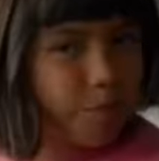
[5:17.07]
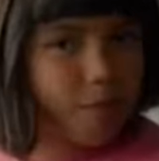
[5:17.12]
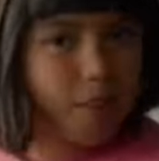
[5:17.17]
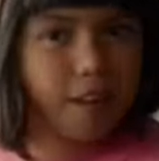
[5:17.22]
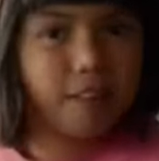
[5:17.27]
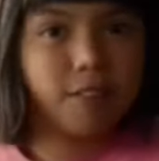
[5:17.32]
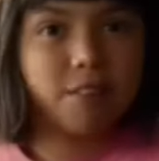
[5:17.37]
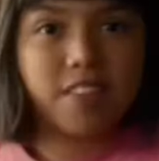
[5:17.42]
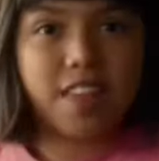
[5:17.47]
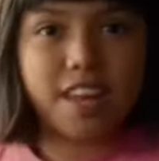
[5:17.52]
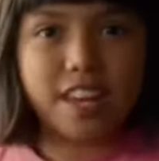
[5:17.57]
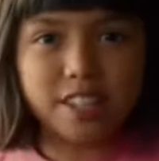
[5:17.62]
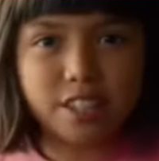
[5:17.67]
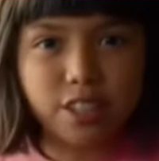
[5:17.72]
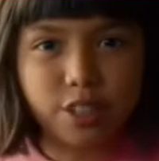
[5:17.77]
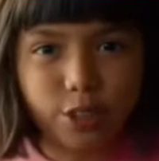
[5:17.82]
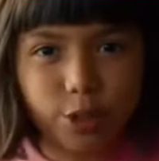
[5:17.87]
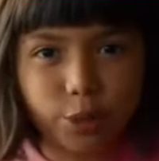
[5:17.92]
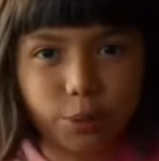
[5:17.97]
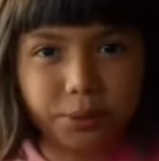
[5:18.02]

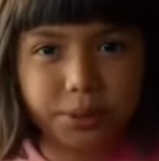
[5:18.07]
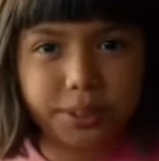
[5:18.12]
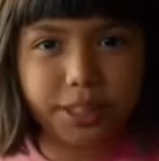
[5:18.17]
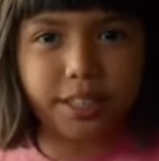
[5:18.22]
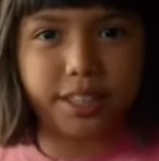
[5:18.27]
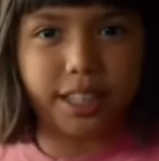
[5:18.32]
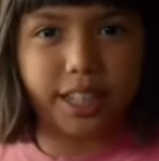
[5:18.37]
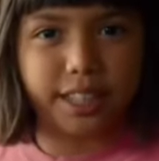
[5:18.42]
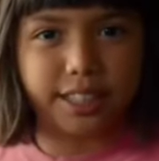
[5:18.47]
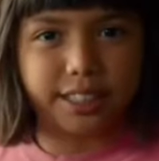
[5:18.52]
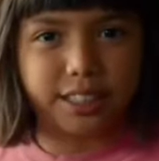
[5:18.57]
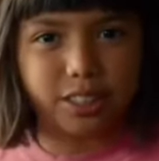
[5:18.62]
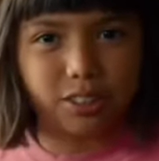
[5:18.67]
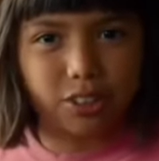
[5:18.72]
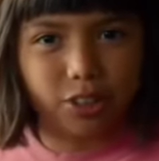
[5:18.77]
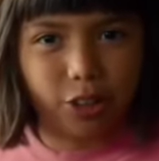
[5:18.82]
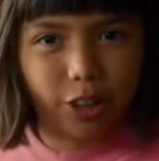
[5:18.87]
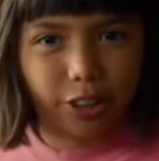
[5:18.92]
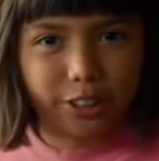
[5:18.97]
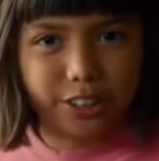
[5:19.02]
Can you say
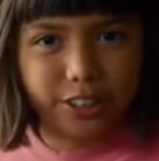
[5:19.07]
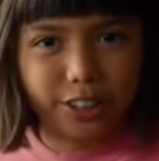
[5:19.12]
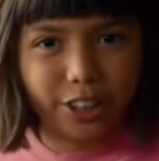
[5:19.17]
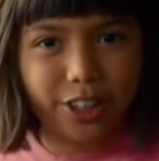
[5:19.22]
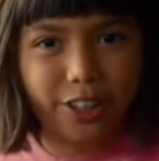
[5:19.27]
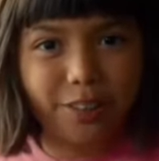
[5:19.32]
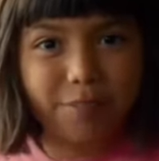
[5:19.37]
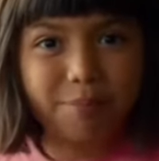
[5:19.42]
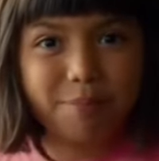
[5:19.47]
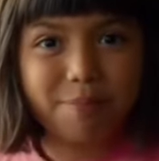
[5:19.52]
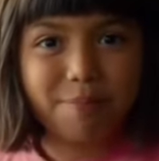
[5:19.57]
delicioso?